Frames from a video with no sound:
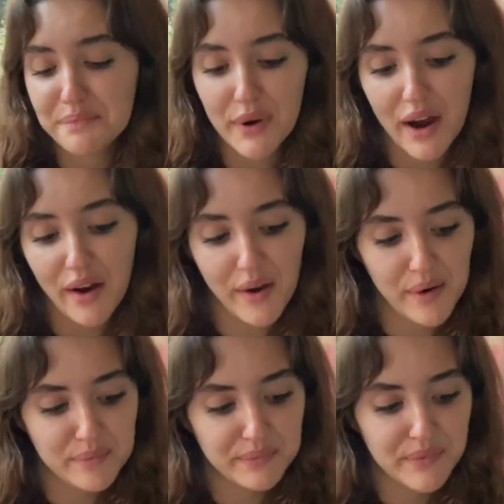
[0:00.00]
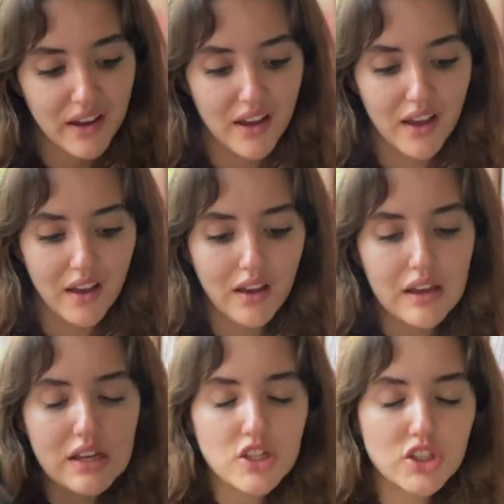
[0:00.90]
But
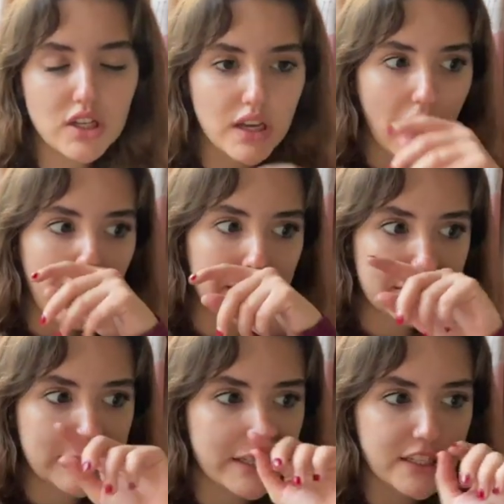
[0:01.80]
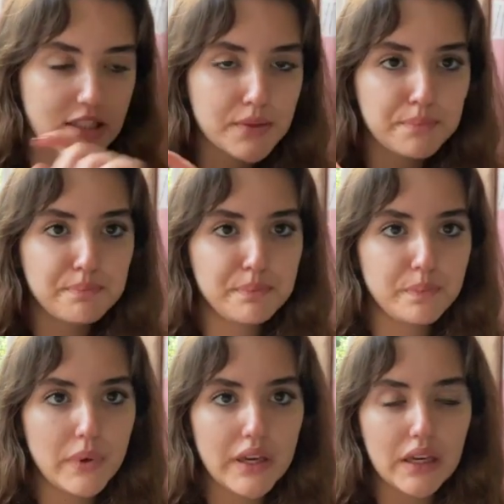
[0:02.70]
she has this
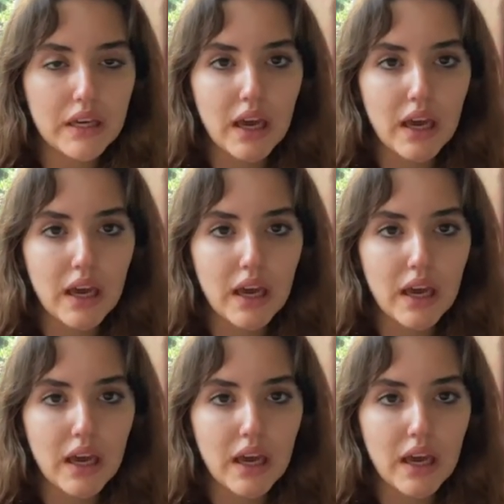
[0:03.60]
big